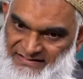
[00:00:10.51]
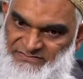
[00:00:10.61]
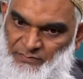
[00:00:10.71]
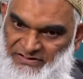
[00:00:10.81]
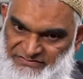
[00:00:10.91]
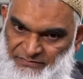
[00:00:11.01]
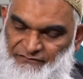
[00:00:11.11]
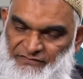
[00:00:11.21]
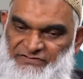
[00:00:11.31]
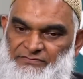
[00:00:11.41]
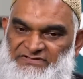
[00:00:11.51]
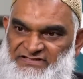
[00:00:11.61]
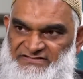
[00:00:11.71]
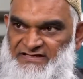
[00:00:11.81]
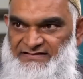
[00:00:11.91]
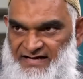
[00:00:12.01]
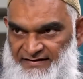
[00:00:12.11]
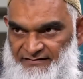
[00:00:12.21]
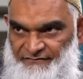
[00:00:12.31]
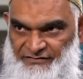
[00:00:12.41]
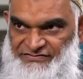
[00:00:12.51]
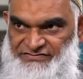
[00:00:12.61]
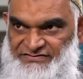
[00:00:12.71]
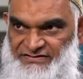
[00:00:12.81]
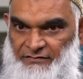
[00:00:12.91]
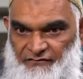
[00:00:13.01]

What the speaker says: is what is referred to as the Satanic Verses.